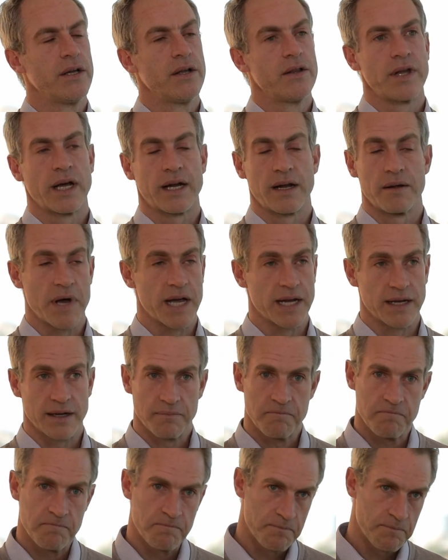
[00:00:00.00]
they can make
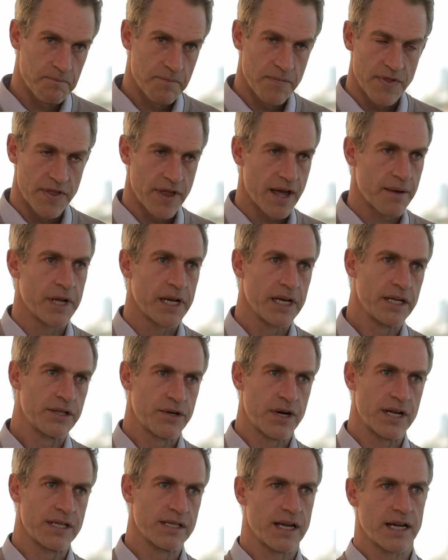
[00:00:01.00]
that many
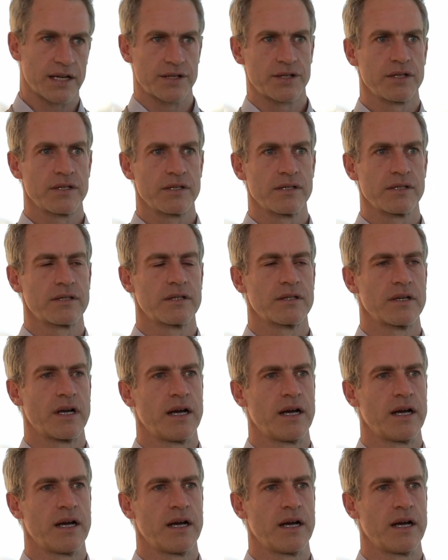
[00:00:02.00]
transactions